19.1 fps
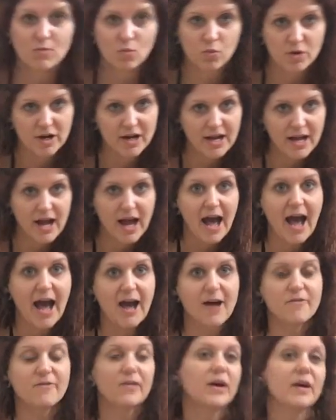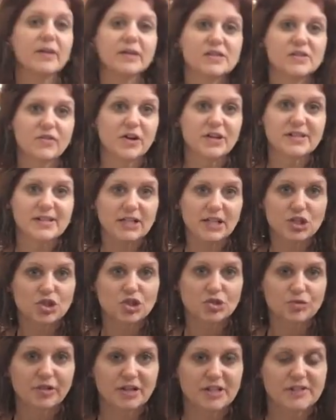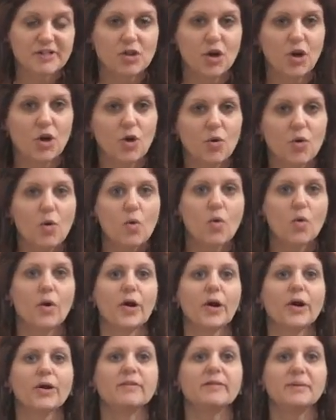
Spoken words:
we have as far as injuries go or